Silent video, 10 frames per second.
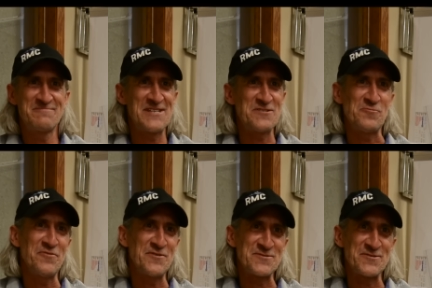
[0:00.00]
say,
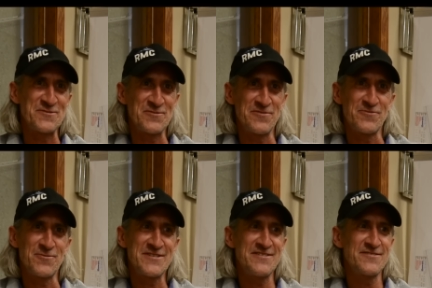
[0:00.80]
12 years old, 12 to
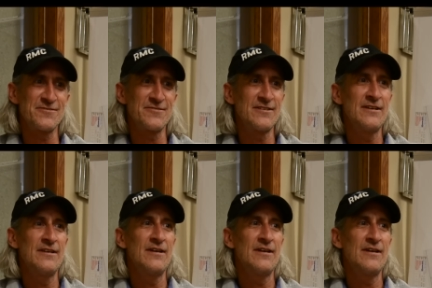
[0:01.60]
14 years old.